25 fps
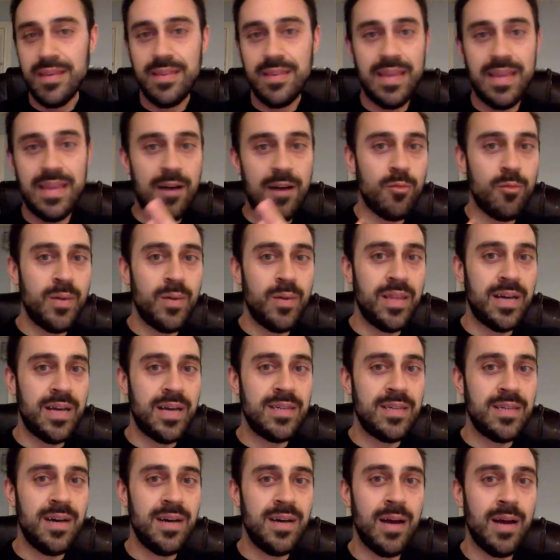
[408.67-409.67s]
that would be
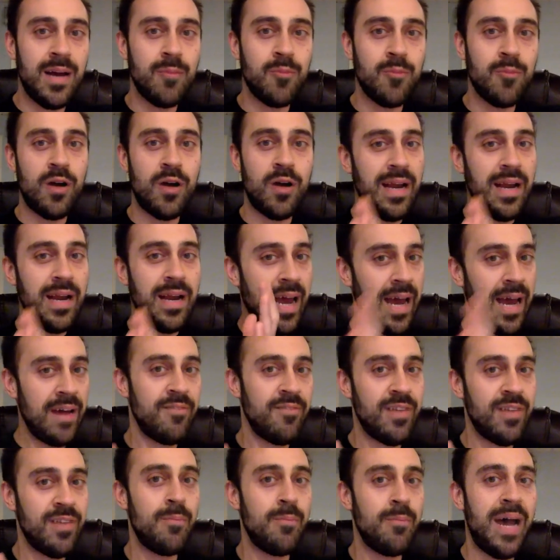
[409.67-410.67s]
that time where I'd
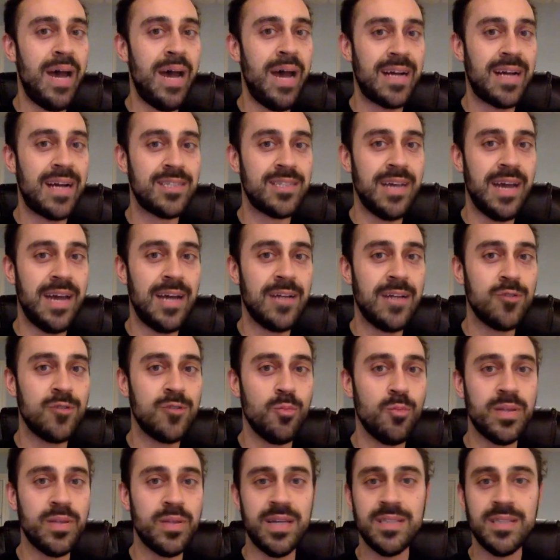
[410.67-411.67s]
have that packed schedule,
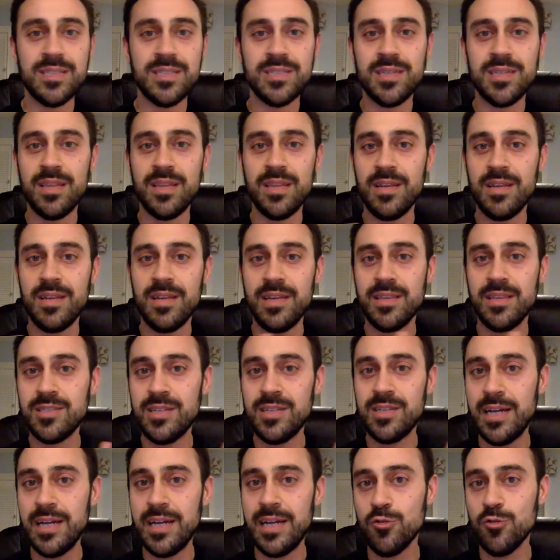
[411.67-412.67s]
but then suddenly the
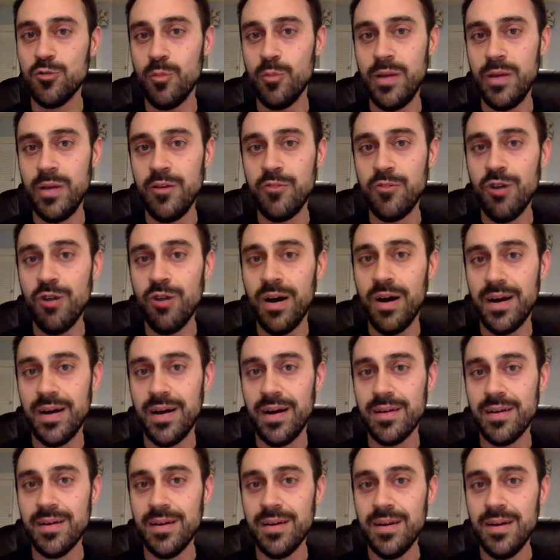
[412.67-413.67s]
schedule would be
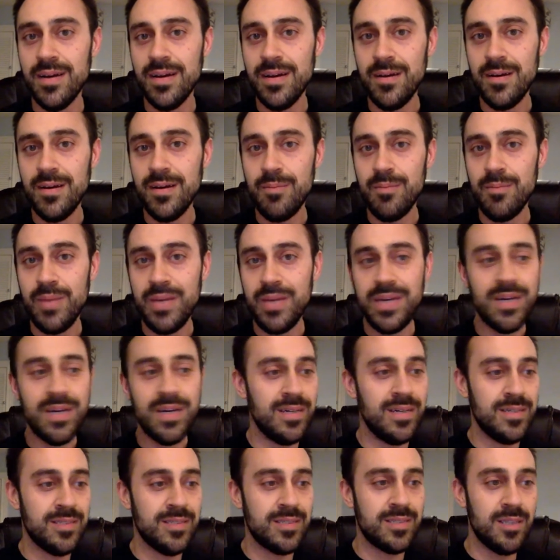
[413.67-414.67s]
dry
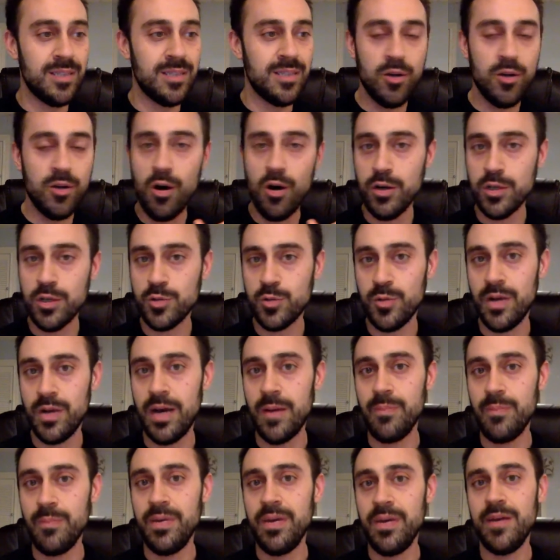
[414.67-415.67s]
because the calls were
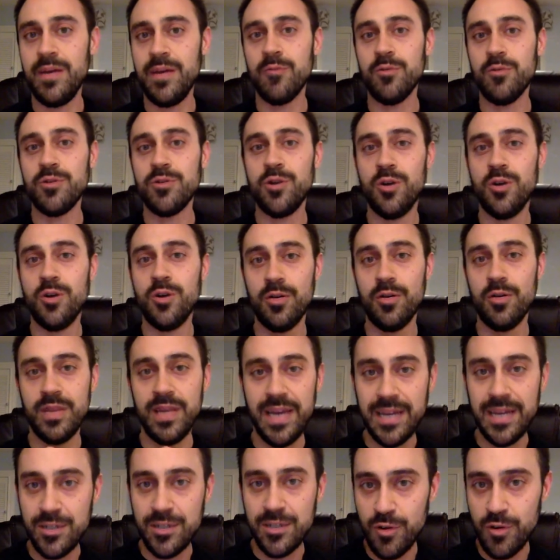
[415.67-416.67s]
not being returned,
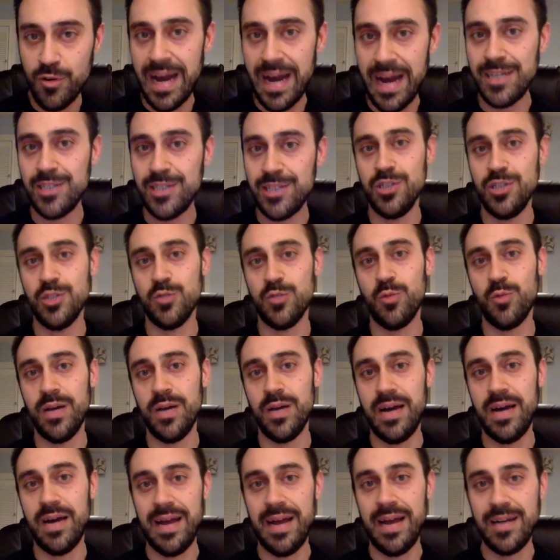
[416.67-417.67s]
the interactions were
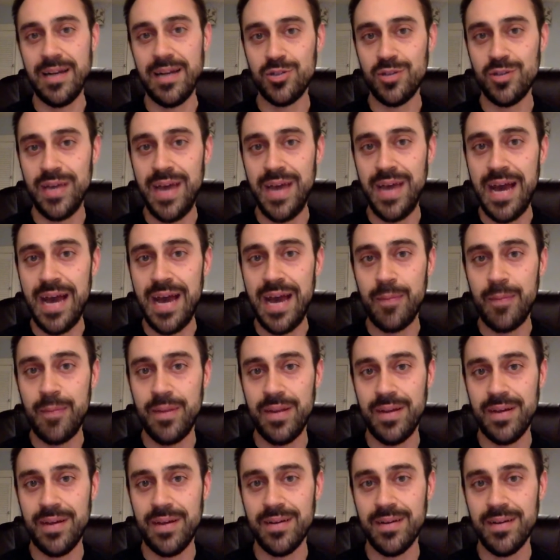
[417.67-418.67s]
not actually
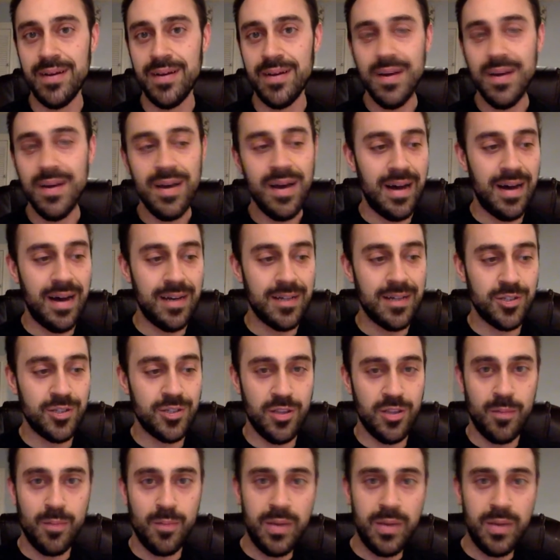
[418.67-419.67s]
happening. So
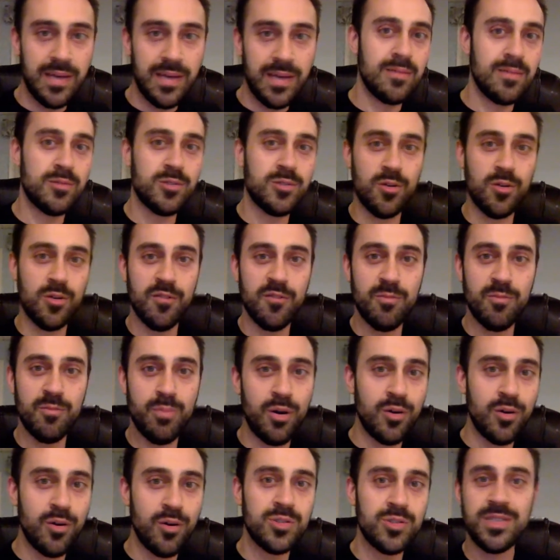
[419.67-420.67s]
there'd be sort of
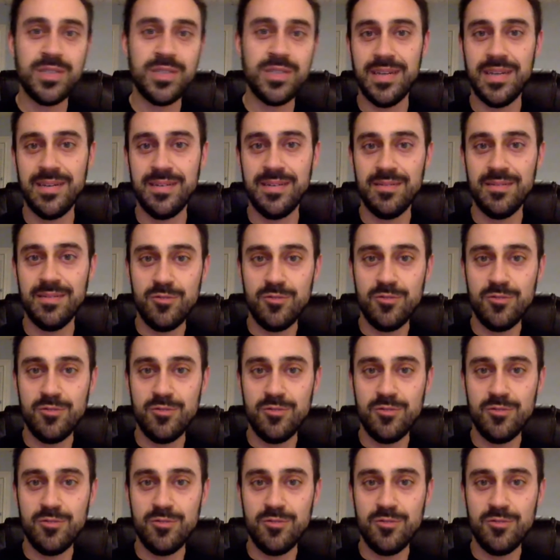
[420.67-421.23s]
burst and